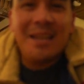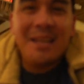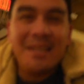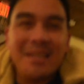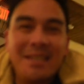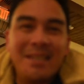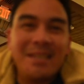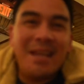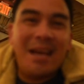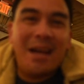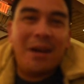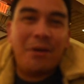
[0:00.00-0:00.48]

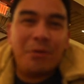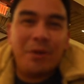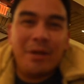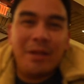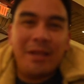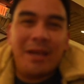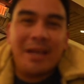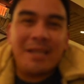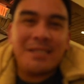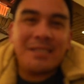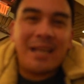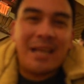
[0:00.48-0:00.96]
Not
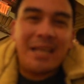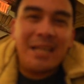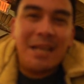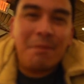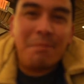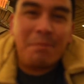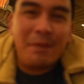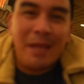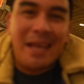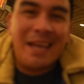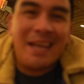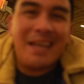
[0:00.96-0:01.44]
really. I signed
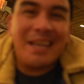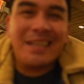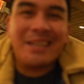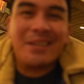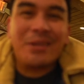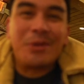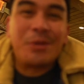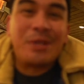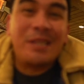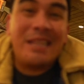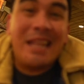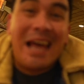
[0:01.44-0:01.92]
up like
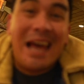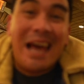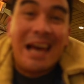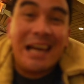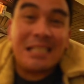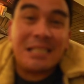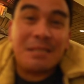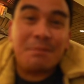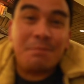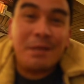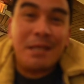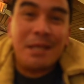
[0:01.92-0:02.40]

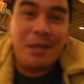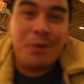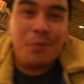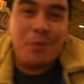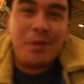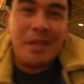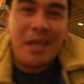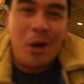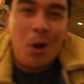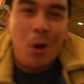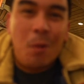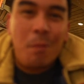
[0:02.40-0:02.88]
last minute when
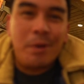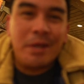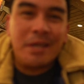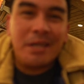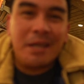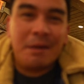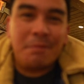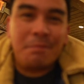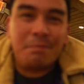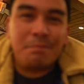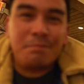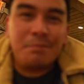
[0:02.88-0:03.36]
they opened
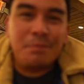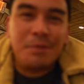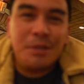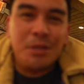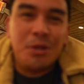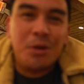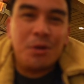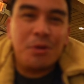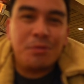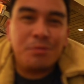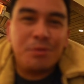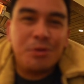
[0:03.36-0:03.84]
up, you
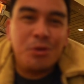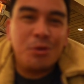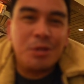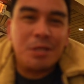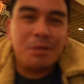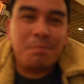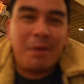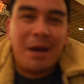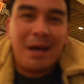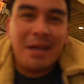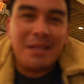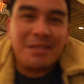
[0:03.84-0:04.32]
know, new
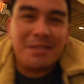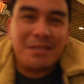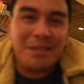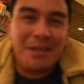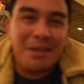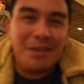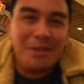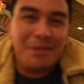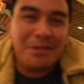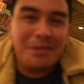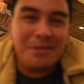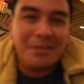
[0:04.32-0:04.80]
spots.
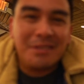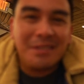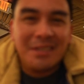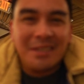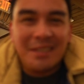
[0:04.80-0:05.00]
So